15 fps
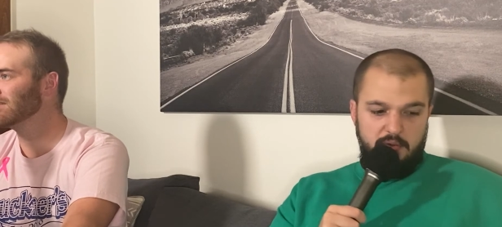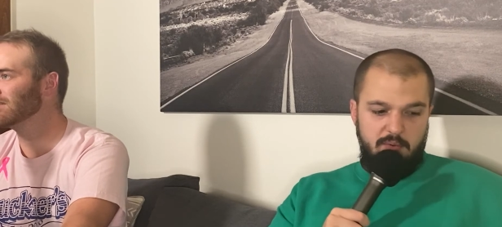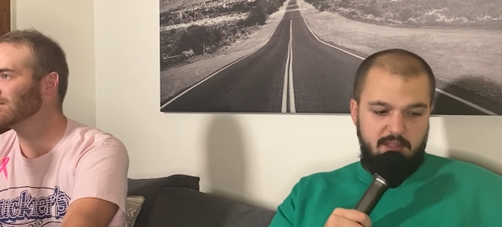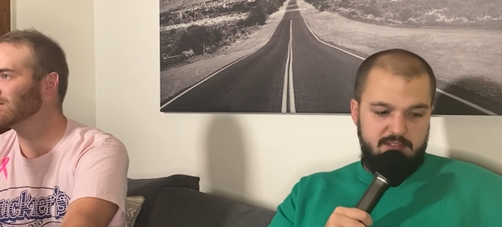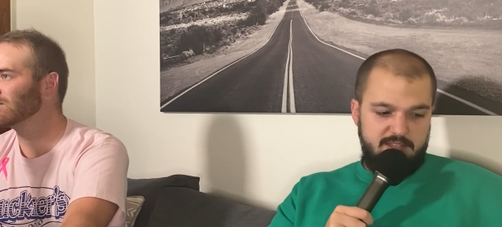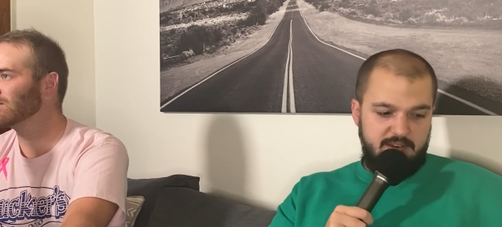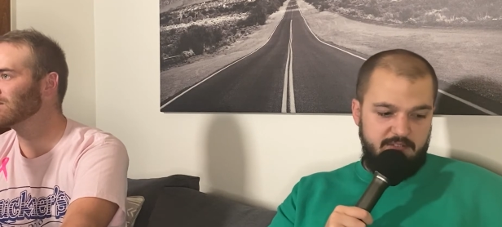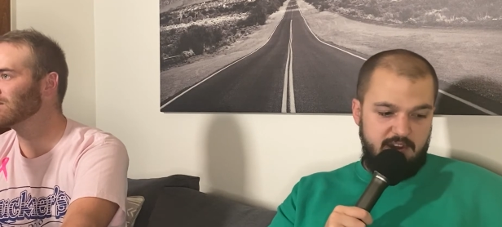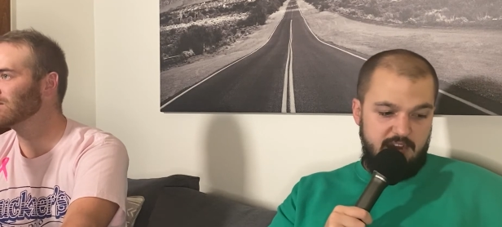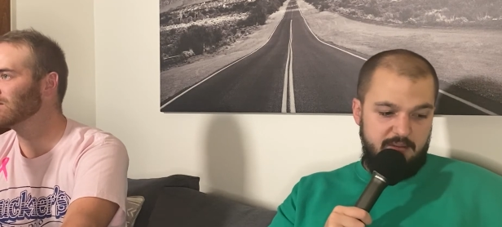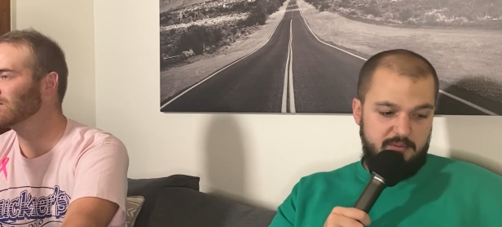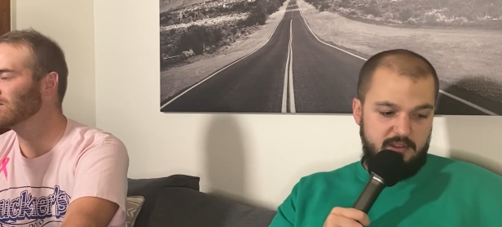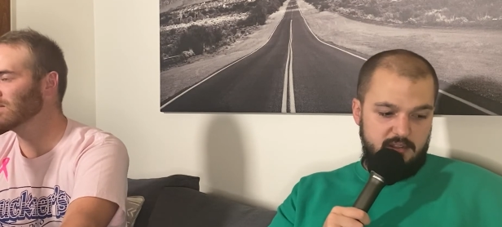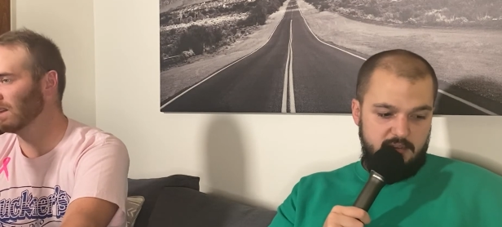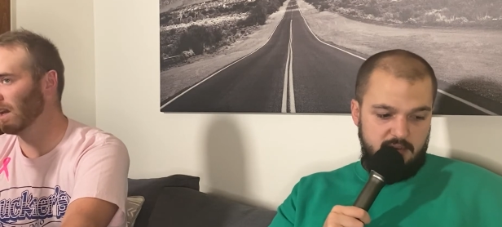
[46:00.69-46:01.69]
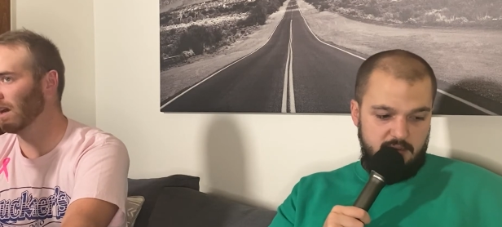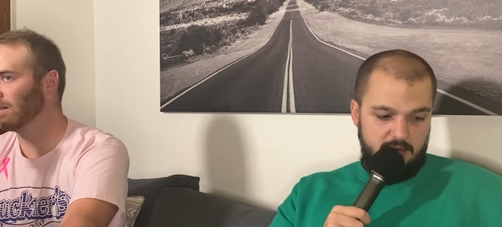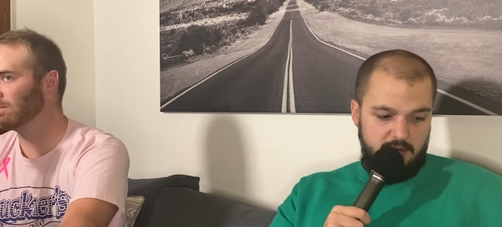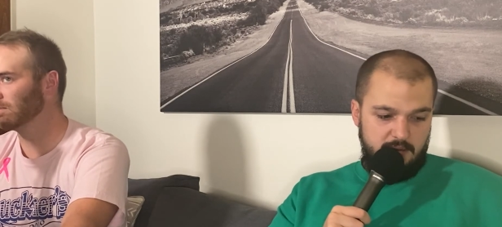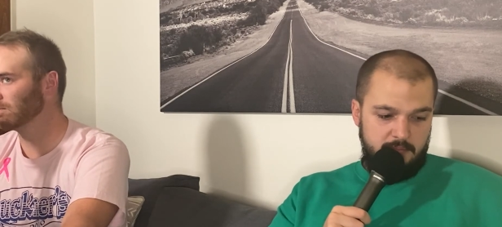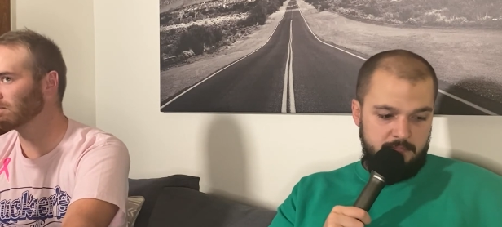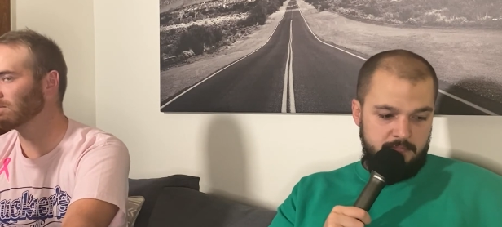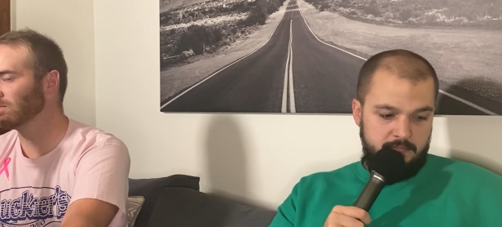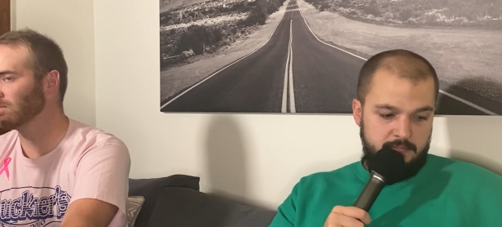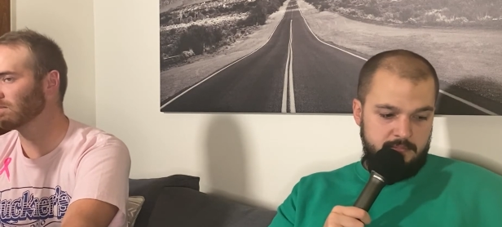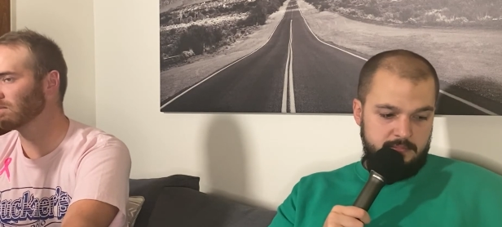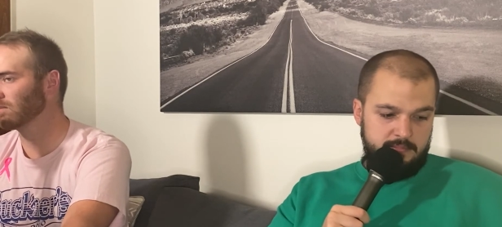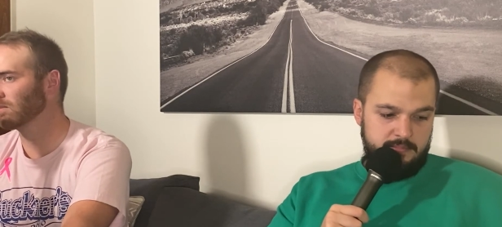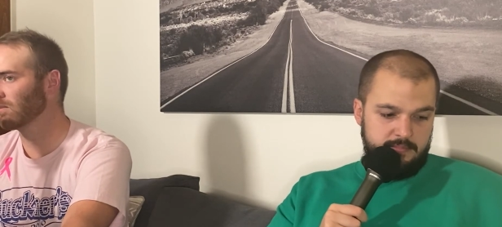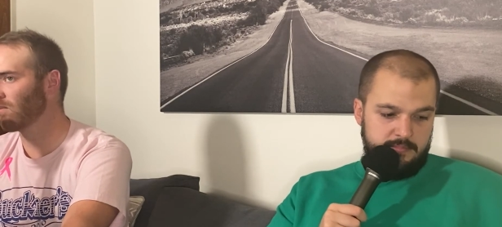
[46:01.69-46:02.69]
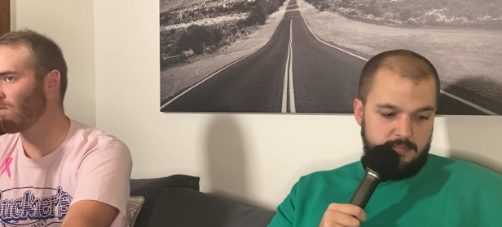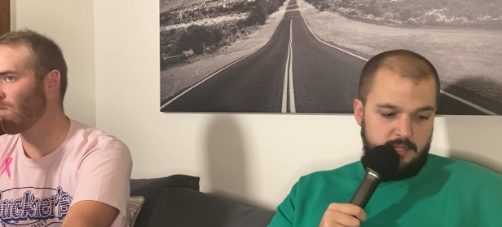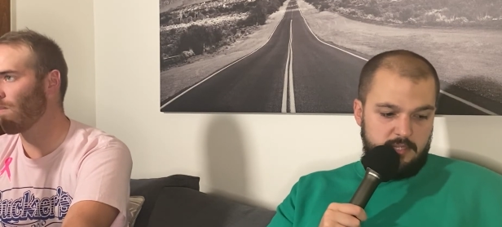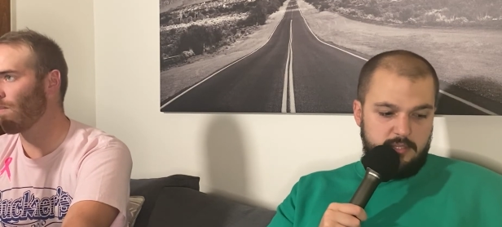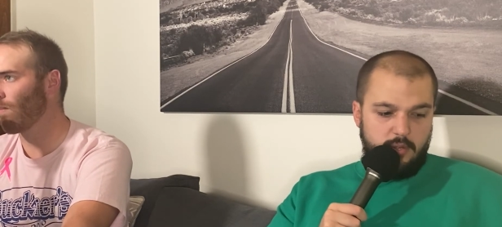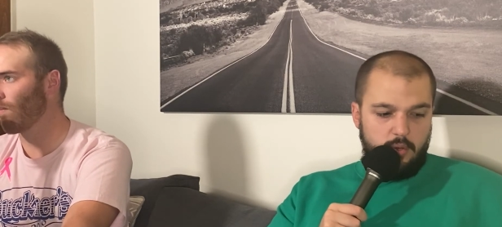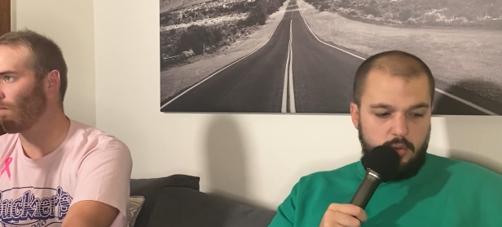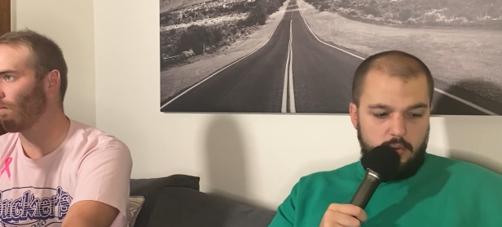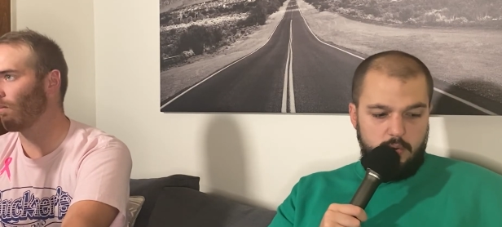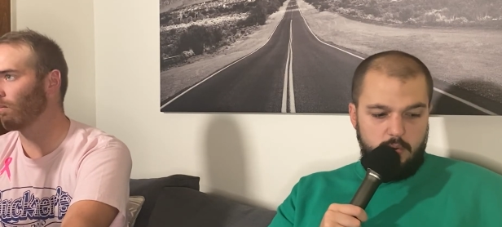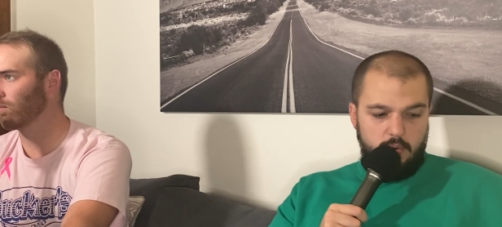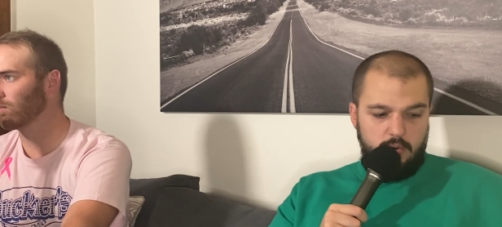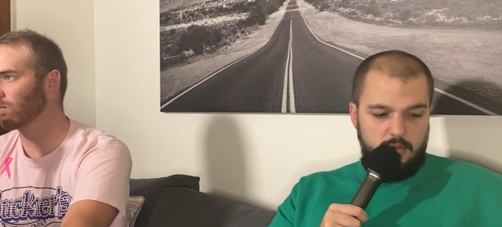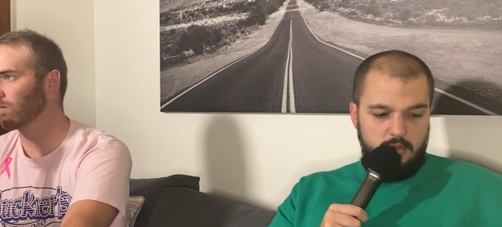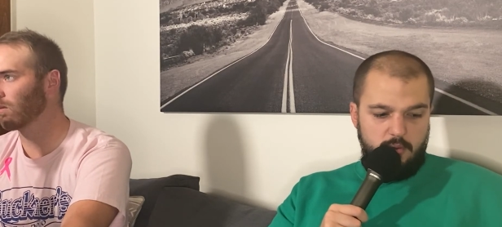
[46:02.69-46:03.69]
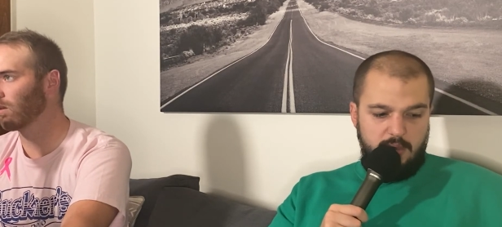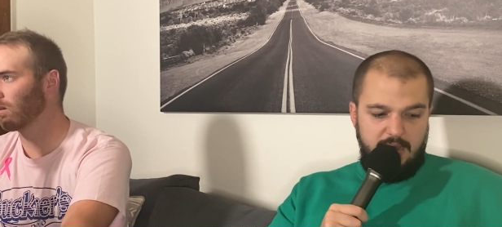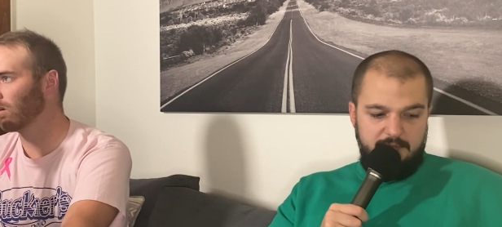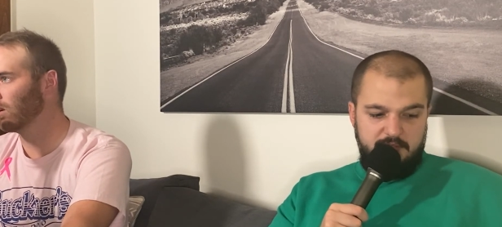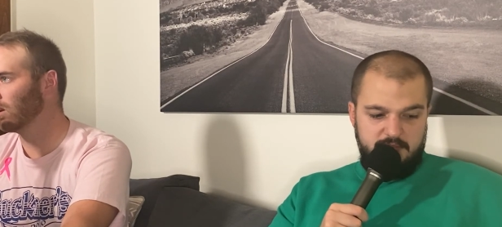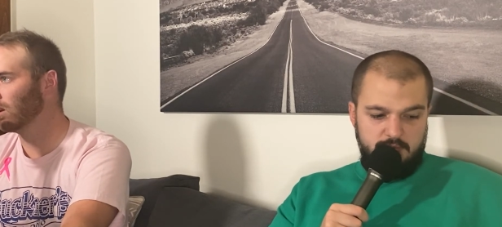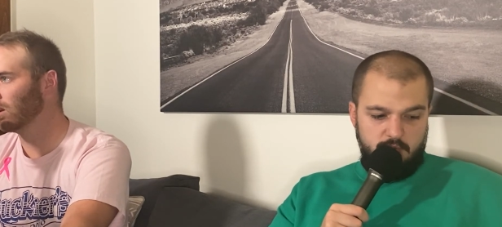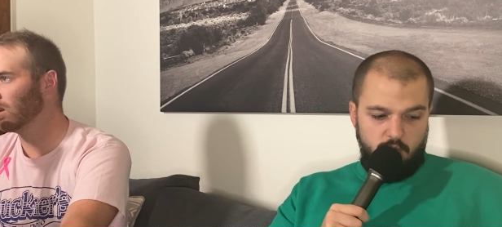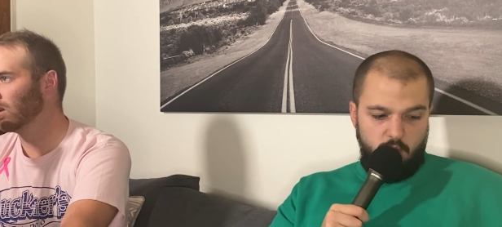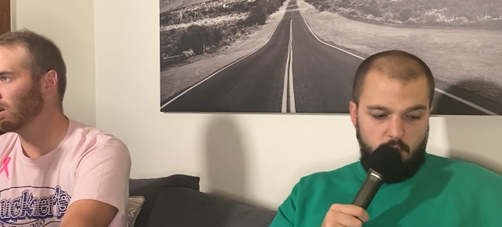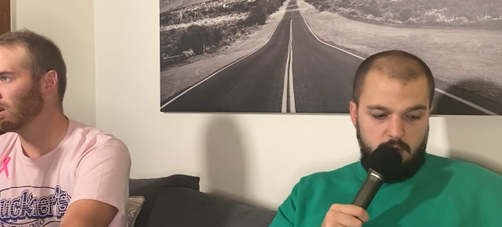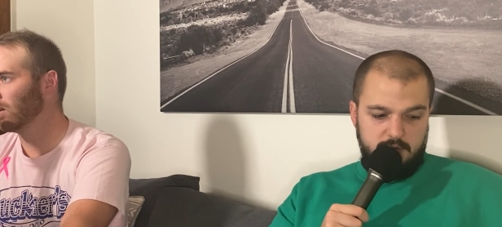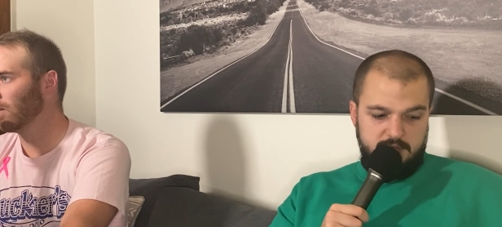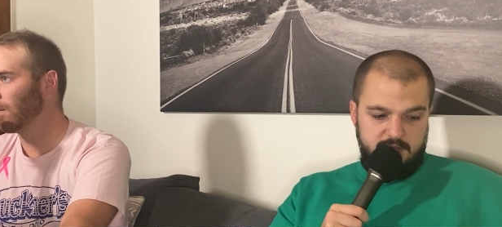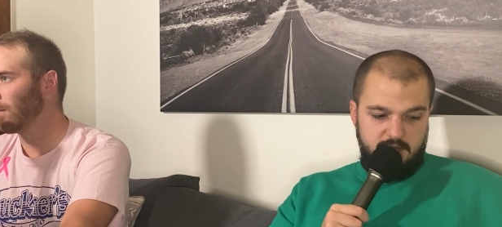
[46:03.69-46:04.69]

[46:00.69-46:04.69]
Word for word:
Speaker 1: that's ever happened. Yeah. Um, so who do you have that's worse than